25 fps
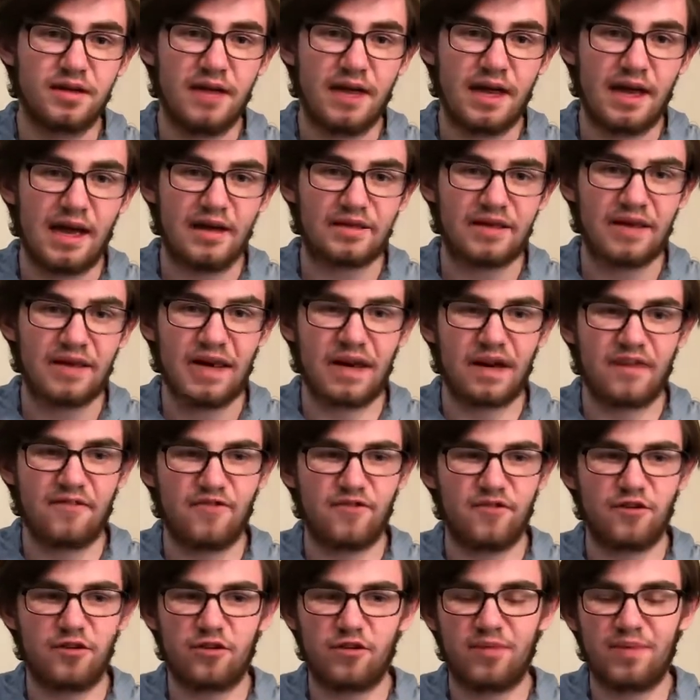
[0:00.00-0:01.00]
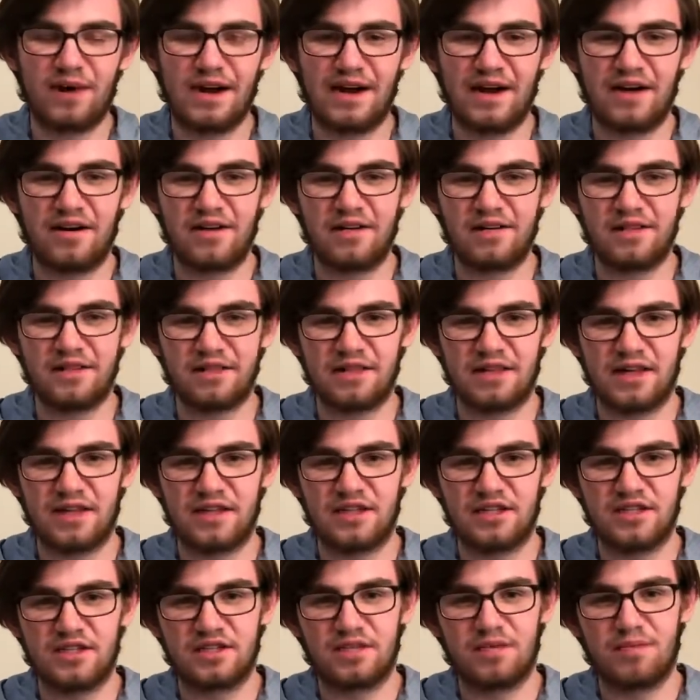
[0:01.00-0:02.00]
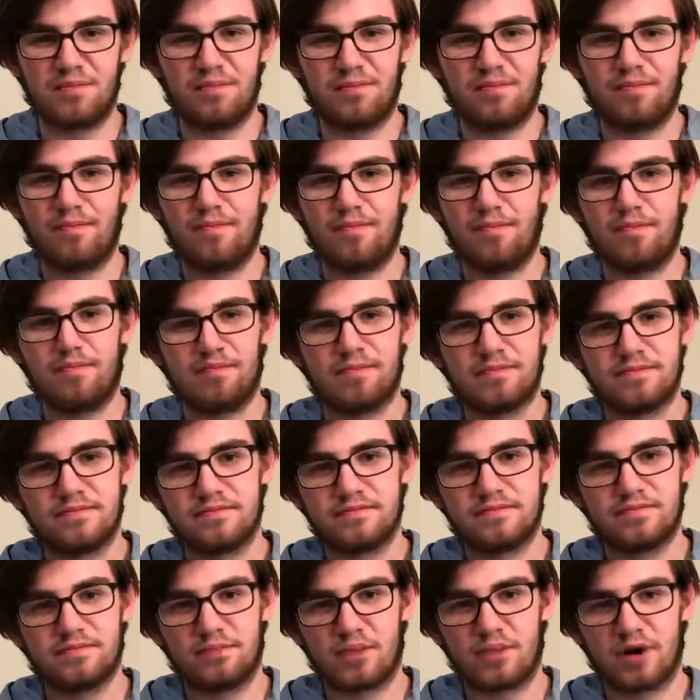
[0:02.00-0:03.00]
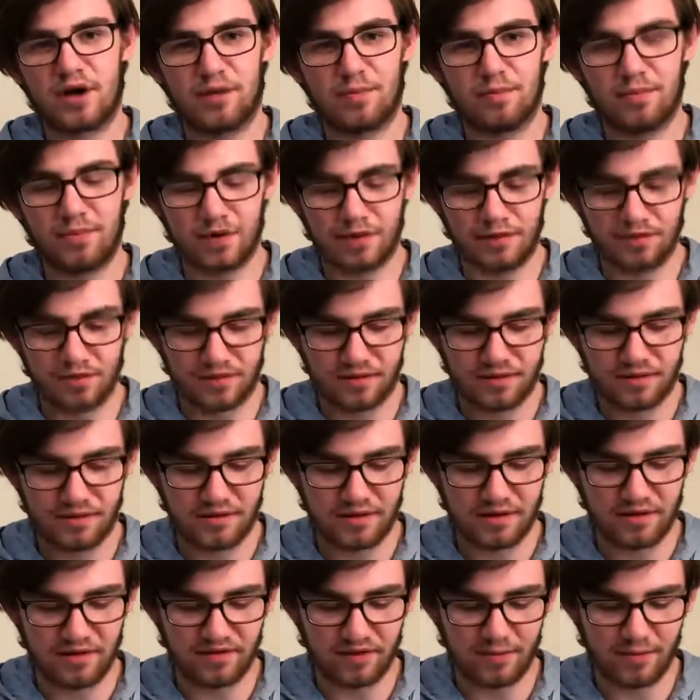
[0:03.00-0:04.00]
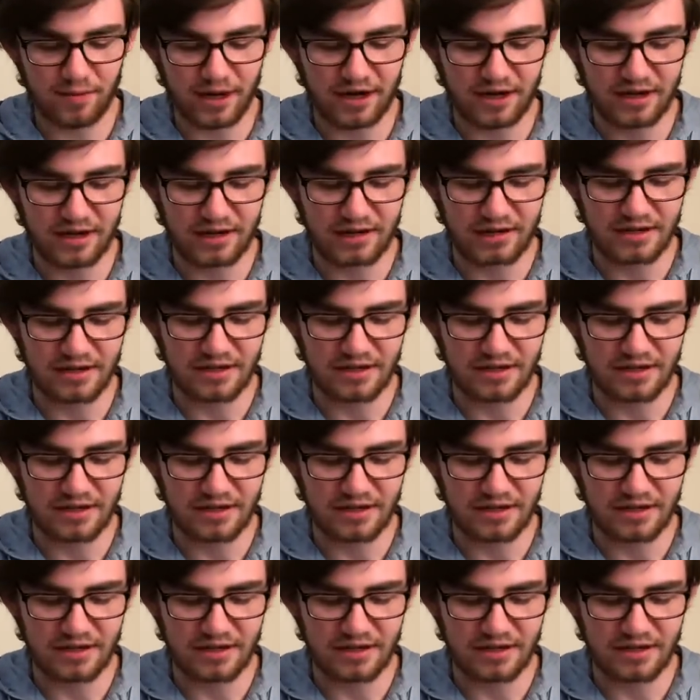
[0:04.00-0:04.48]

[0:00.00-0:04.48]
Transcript: and they had funeral pyres, and they just burned both of the bodies.